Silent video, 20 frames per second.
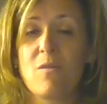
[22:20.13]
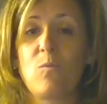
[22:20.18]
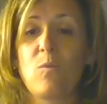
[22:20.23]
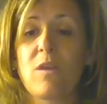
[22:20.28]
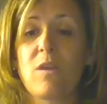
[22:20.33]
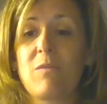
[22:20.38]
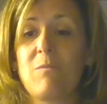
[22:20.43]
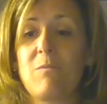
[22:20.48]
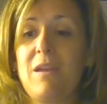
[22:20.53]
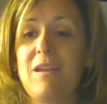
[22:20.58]

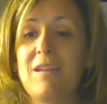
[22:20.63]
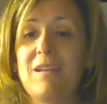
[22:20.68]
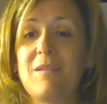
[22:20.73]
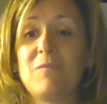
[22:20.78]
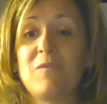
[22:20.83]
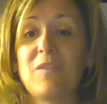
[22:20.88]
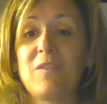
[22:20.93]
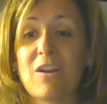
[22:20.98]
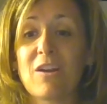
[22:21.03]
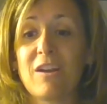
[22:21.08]
with me, and
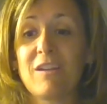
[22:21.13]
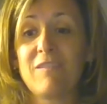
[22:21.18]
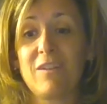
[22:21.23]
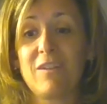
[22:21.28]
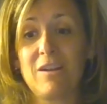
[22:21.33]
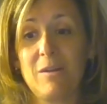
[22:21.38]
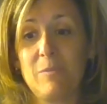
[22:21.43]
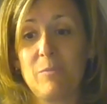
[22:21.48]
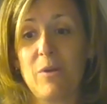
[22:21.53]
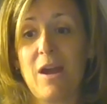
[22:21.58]
I'm very,
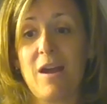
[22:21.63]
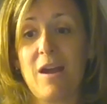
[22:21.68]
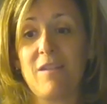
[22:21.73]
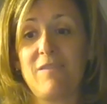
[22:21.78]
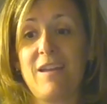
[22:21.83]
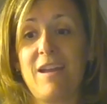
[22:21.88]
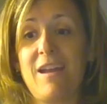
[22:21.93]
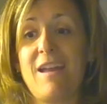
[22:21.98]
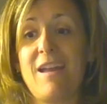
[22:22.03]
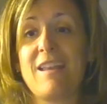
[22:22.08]
very proud
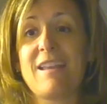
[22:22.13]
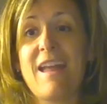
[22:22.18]
of that.